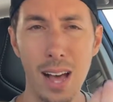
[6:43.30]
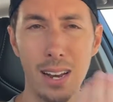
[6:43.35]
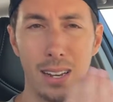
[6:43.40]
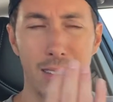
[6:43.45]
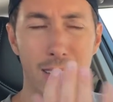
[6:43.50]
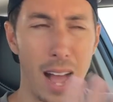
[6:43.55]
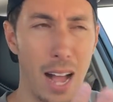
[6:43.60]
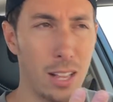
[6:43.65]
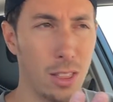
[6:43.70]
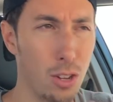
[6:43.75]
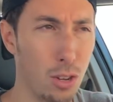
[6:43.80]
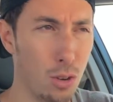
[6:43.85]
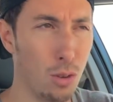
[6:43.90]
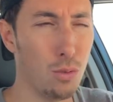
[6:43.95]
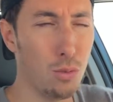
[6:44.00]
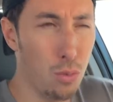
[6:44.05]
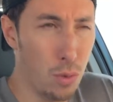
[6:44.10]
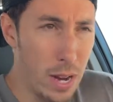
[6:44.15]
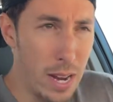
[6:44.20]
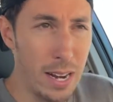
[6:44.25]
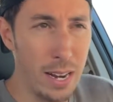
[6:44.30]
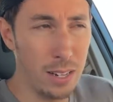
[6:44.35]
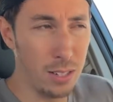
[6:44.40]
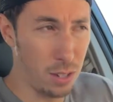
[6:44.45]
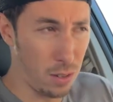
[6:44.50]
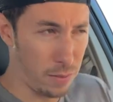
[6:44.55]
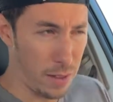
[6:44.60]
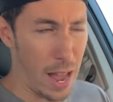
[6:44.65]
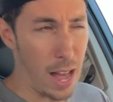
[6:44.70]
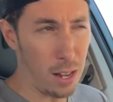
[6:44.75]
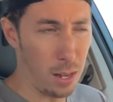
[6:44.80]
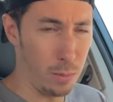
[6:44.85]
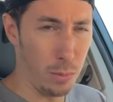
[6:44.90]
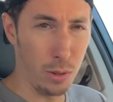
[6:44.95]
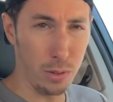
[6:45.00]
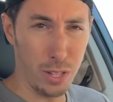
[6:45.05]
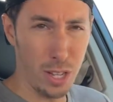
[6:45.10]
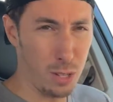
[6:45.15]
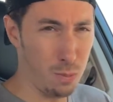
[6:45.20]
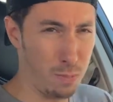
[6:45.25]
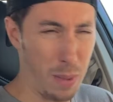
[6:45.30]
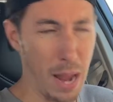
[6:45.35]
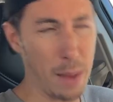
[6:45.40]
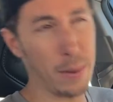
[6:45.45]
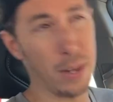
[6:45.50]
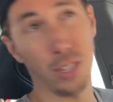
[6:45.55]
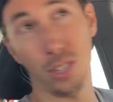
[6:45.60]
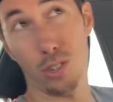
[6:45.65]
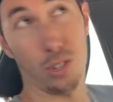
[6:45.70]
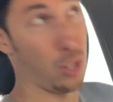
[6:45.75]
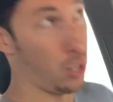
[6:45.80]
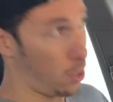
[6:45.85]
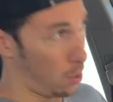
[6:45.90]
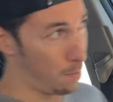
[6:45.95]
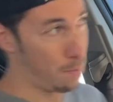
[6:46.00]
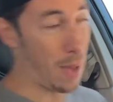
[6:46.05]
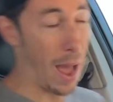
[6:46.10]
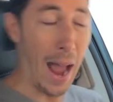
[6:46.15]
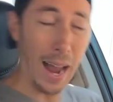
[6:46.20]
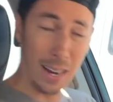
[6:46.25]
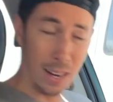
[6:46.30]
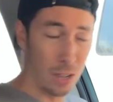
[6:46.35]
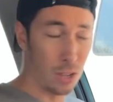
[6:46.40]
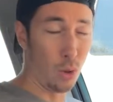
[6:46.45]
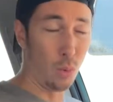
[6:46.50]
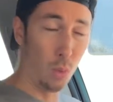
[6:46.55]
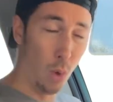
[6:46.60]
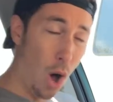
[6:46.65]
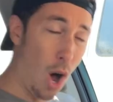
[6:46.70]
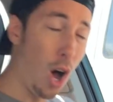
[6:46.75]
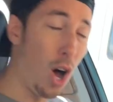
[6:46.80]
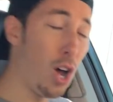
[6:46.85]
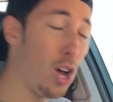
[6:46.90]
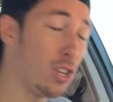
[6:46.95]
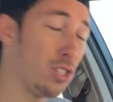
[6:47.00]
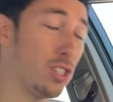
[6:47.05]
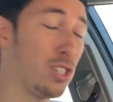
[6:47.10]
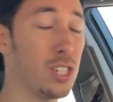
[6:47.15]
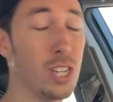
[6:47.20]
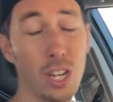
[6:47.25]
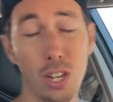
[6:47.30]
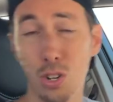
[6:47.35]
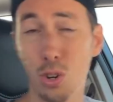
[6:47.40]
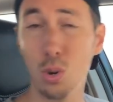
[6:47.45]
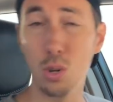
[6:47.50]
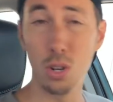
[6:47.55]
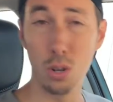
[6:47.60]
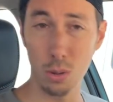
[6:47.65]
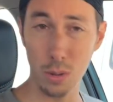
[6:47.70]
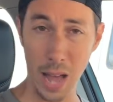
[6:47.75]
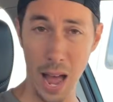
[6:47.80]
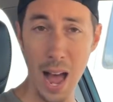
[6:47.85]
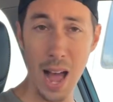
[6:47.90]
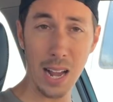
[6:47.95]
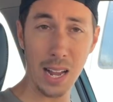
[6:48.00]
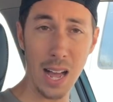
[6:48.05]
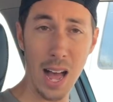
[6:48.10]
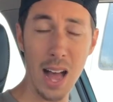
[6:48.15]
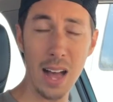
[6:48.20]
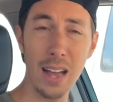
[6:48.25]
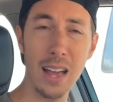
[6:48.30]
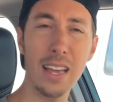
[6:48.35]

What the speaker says: of technical readings available. This baby is banging in the walls, go gaga.